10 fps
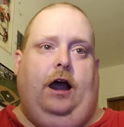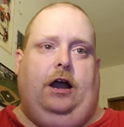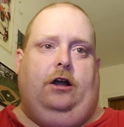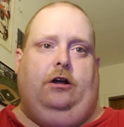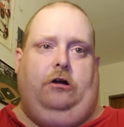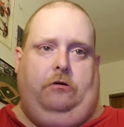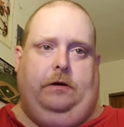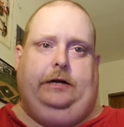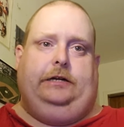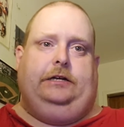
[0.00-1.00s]

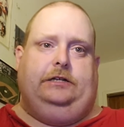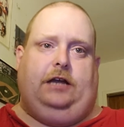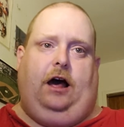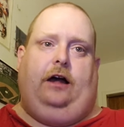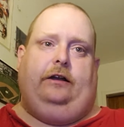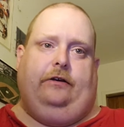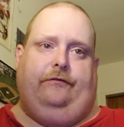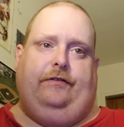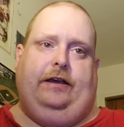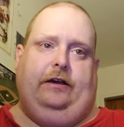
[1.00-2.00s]
Errors on the
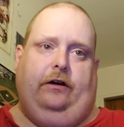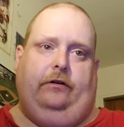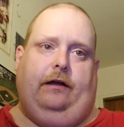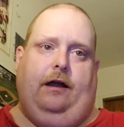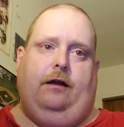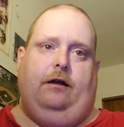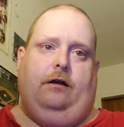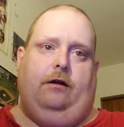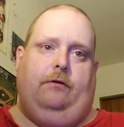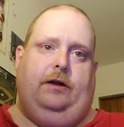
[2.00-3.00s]
field,
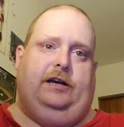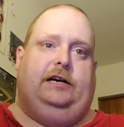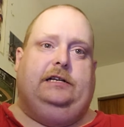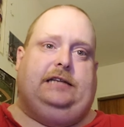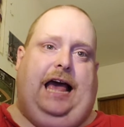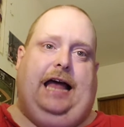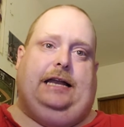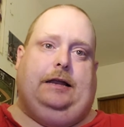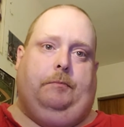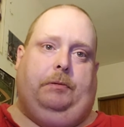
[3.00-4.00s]
errors
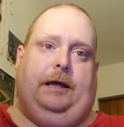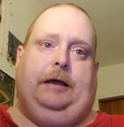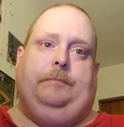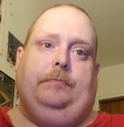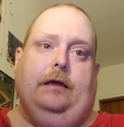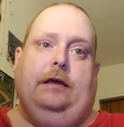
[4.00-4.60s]
at the plate.